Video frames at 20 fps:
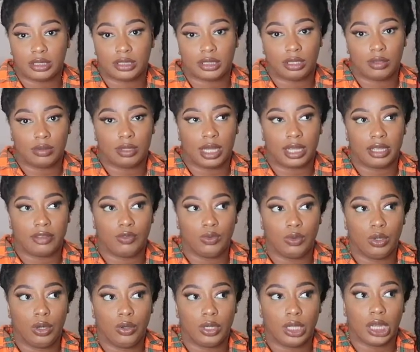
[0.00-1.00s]
So like if you
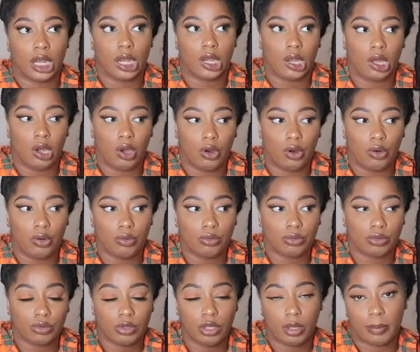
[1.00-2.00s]
go get a
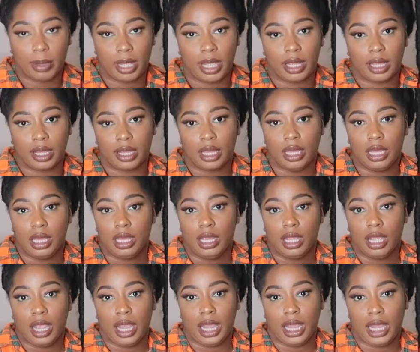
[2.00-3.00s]
loan through your bank
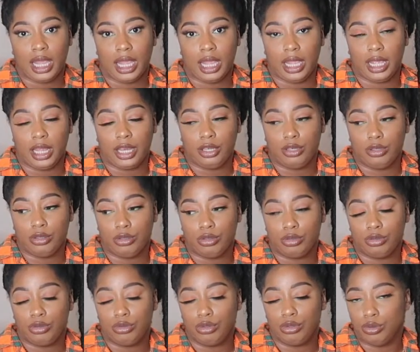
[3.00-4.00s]
and
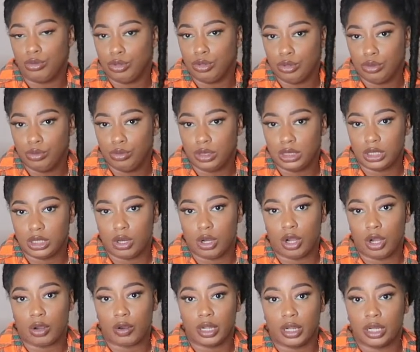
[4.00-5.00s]
you use it,
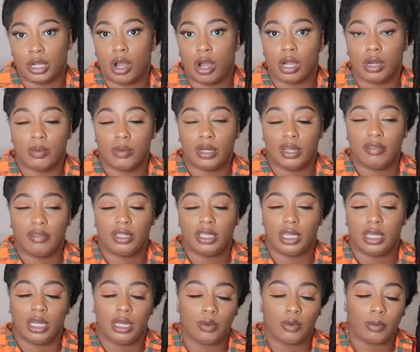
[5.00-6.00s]
or a credit card or whatever,
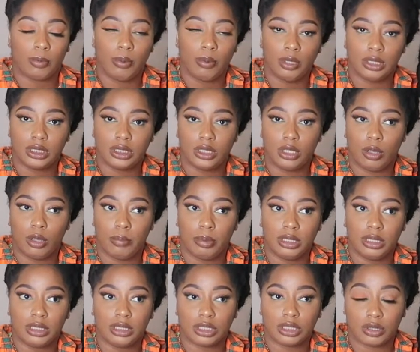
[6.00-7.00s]
then it'll report to your
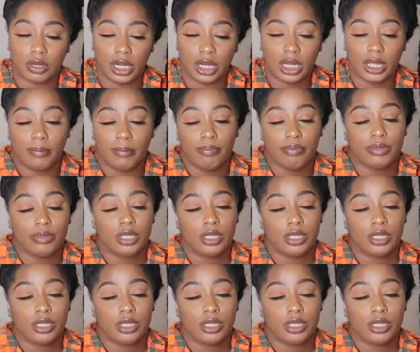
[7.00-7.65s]
business credit.